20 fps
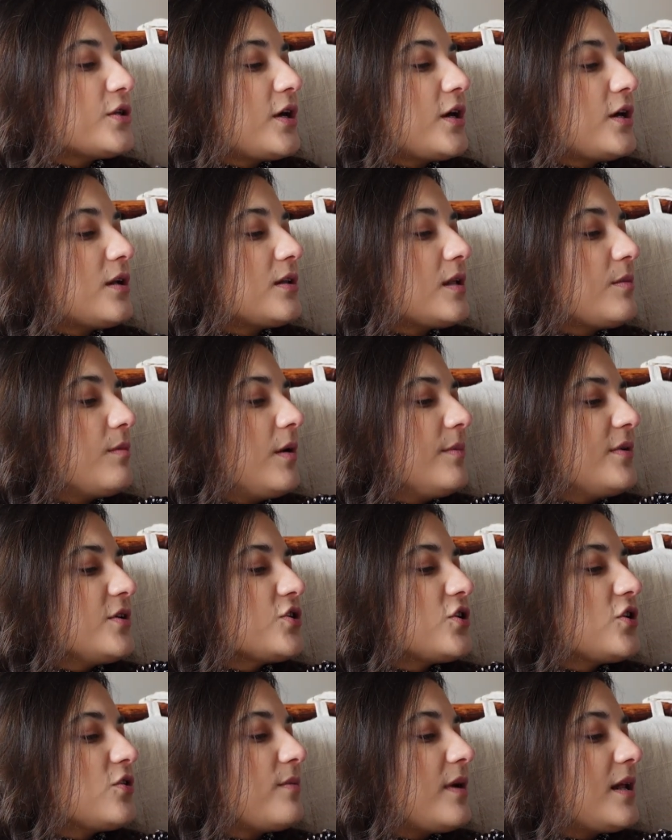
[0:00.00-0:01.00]
in. There might be
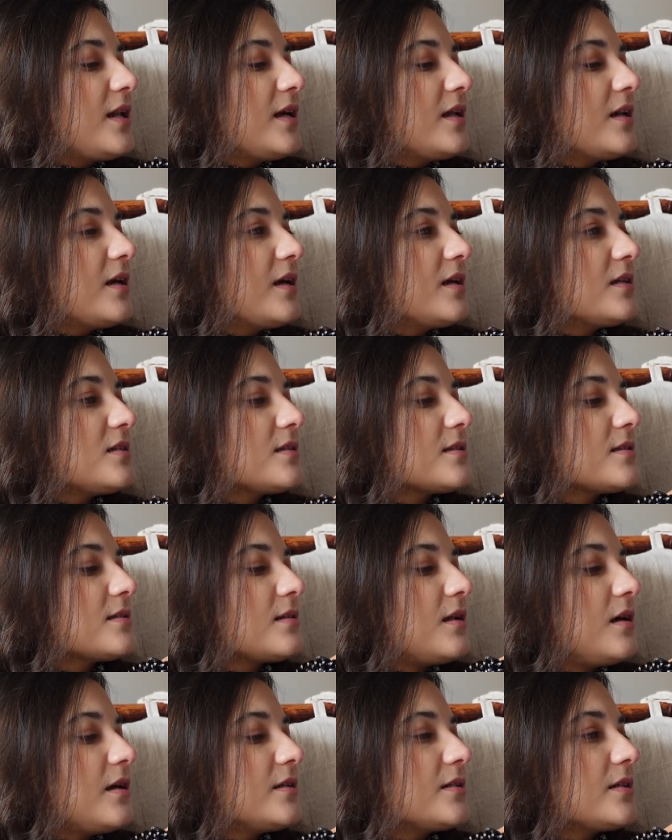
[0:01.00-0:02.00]
too many in here to
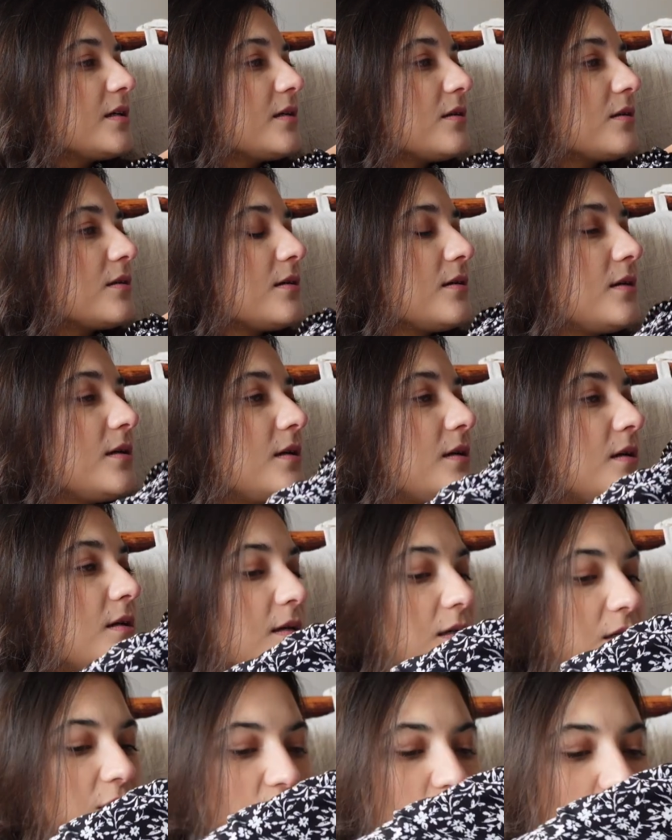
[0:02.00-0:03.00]
slide in.
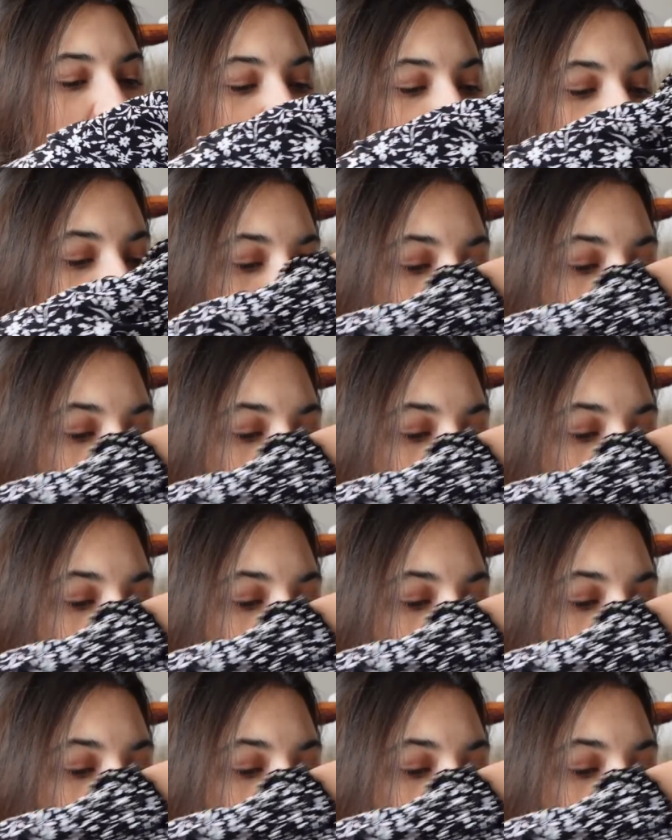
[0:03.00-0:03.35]
Should we do them